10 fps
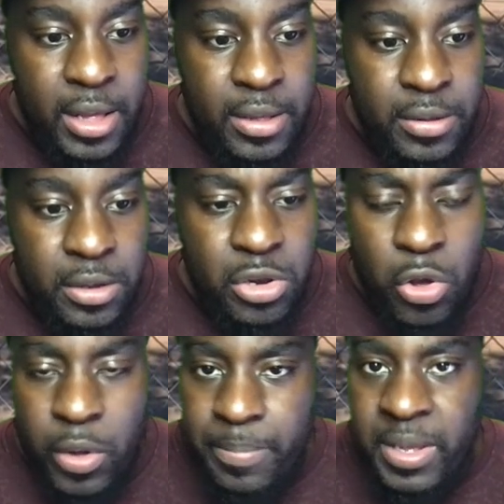you know,
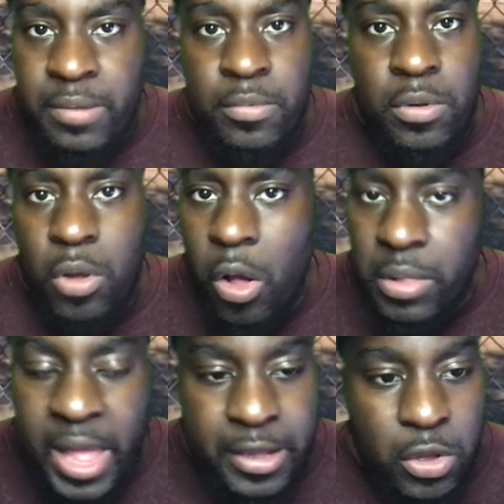I've been
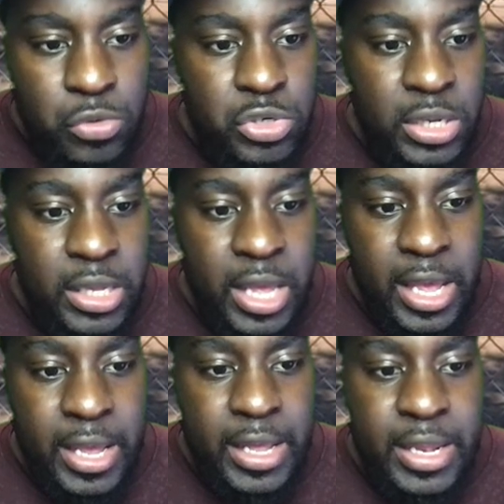online coaching,
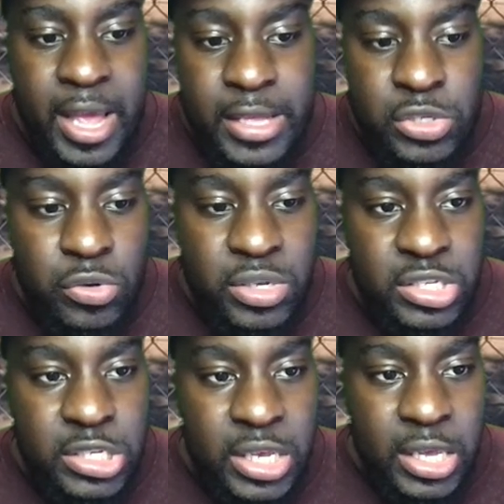and as you can
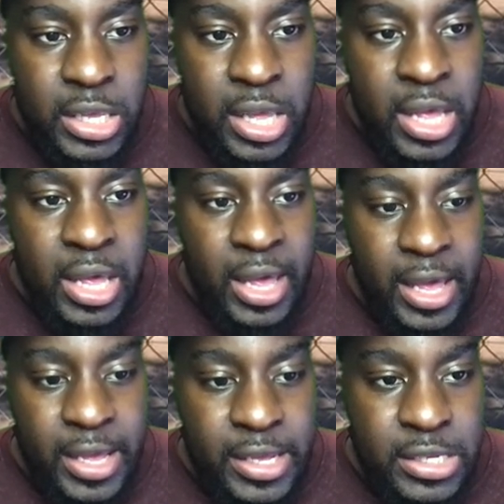see,
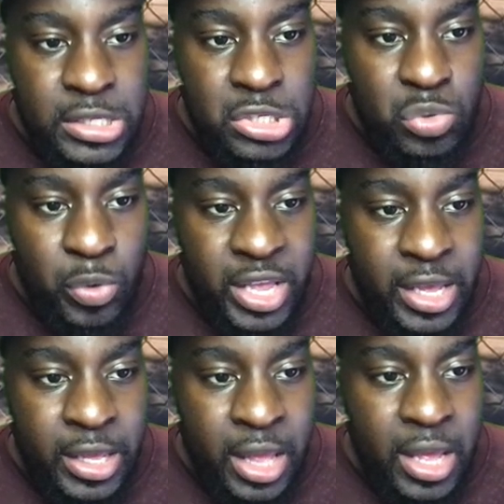his swing
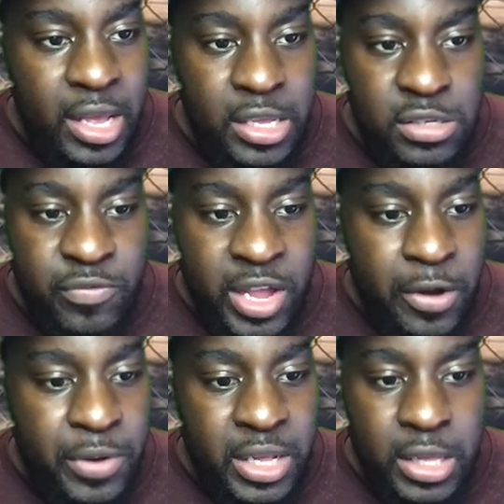is
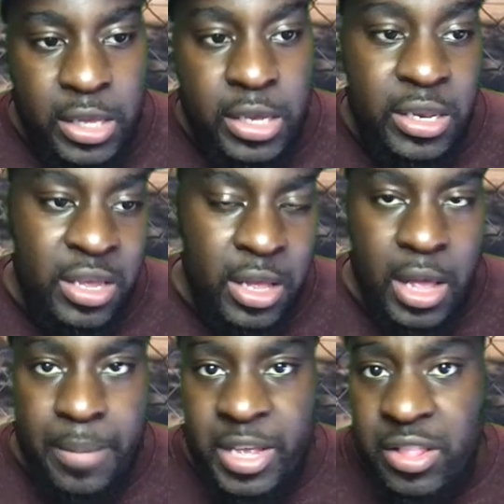very good. I
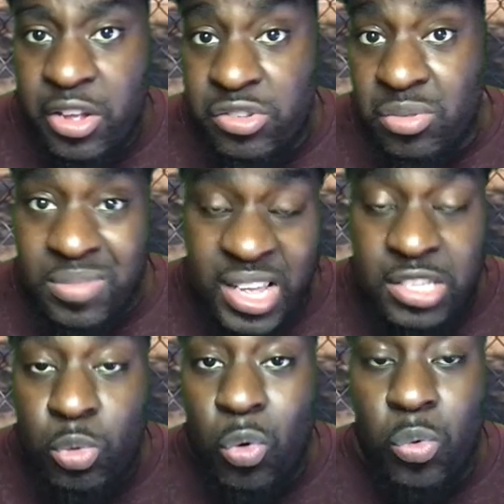mean, there's some things
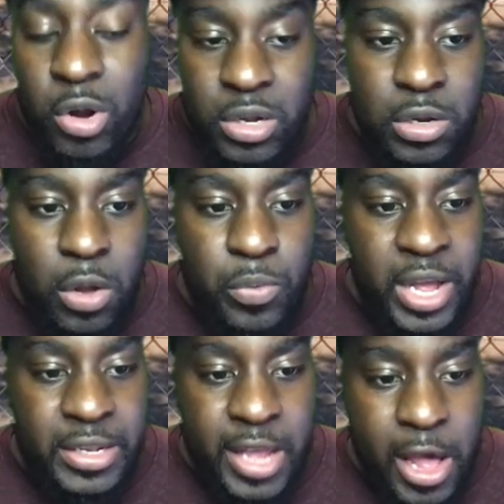we're working on right
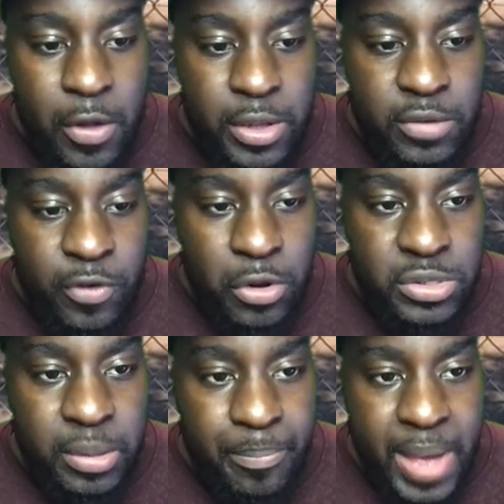now as far as the
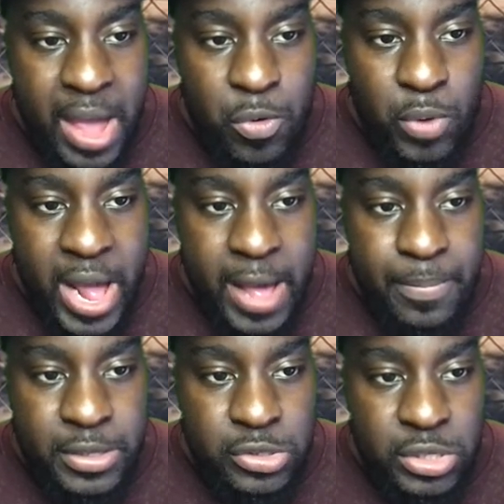bat wrap,
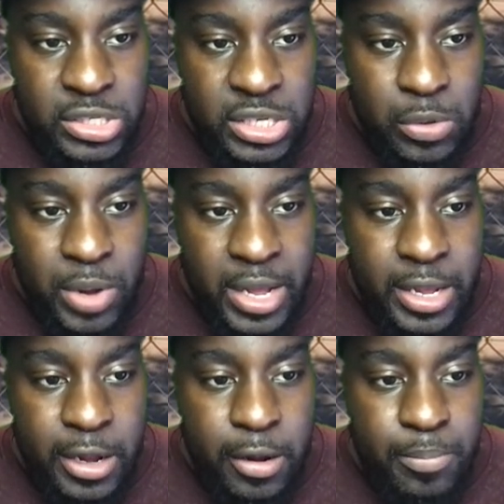as you can see right
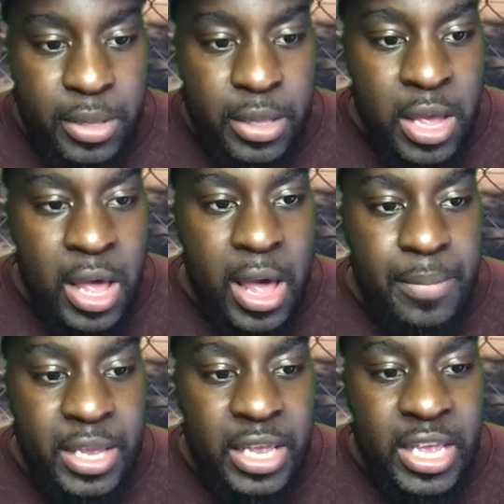here, but I
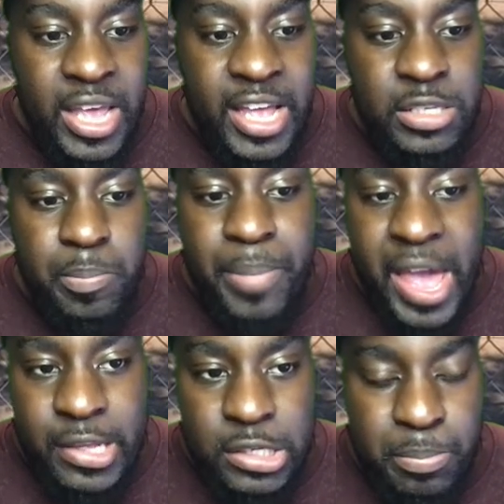mean, he has
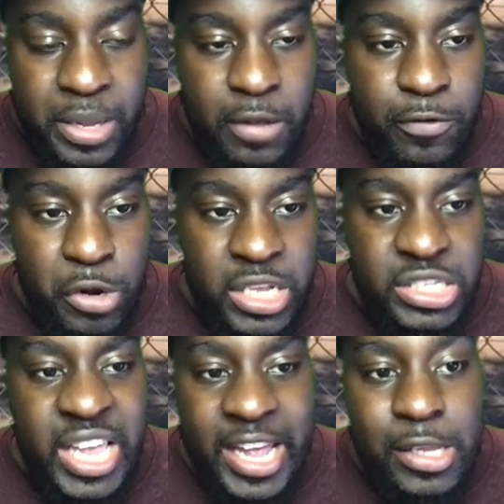bat speed for his
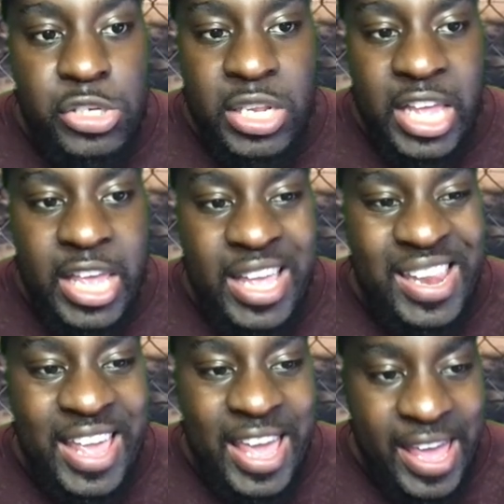age and he can
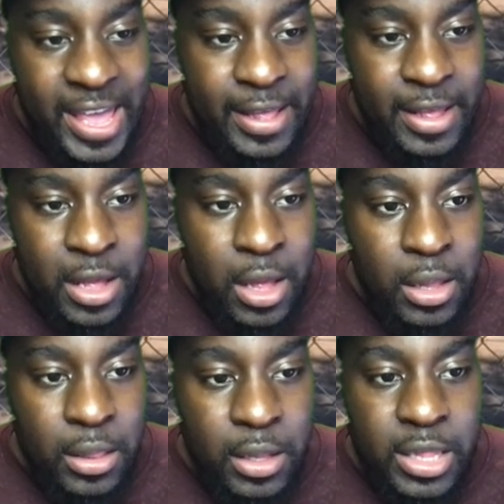hit.
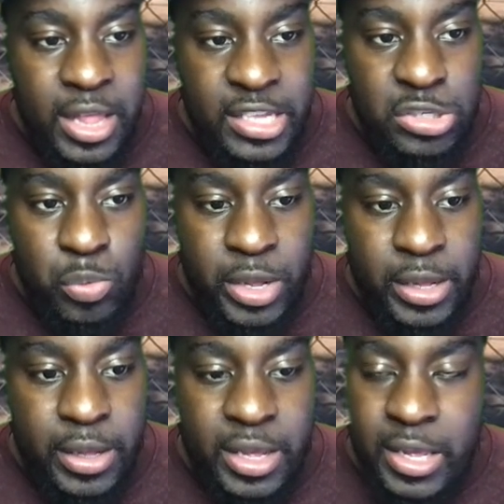Look at that swing.
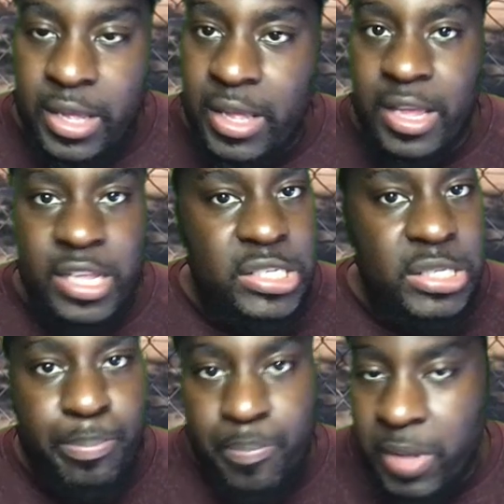He
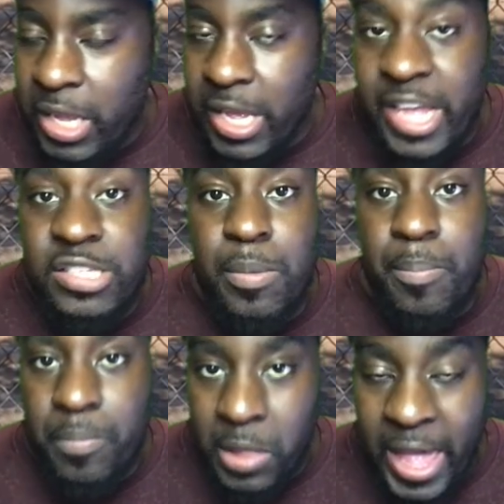has
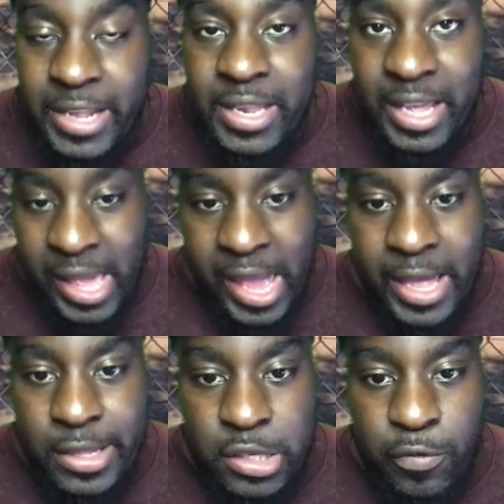some lightning
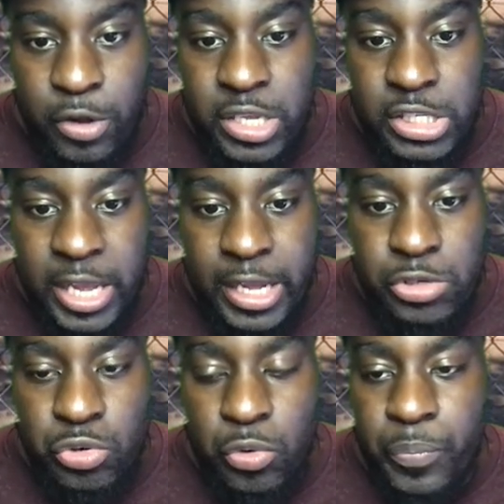hands for his
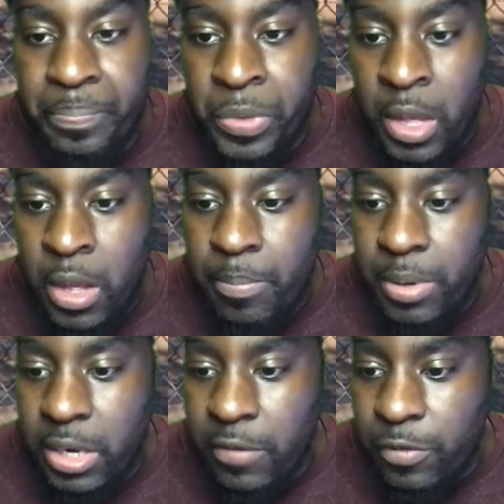age group.
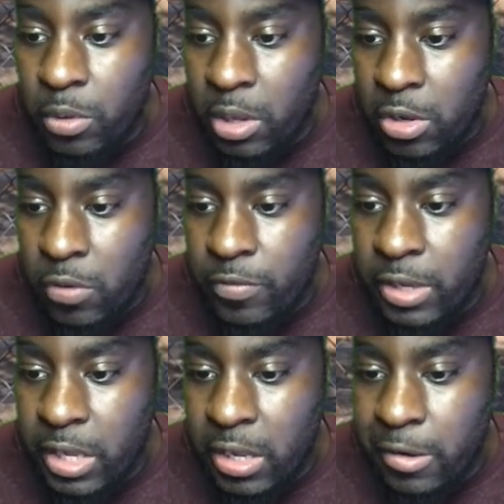But if you look over
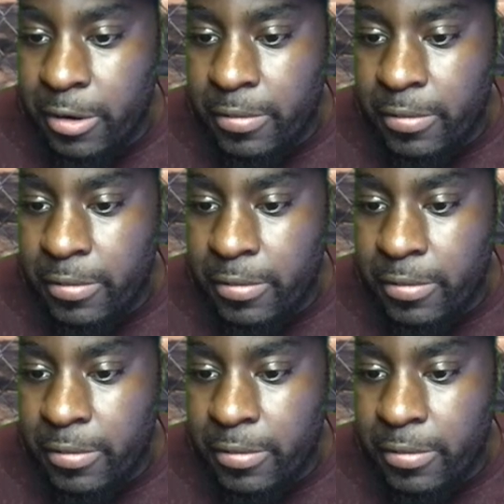here,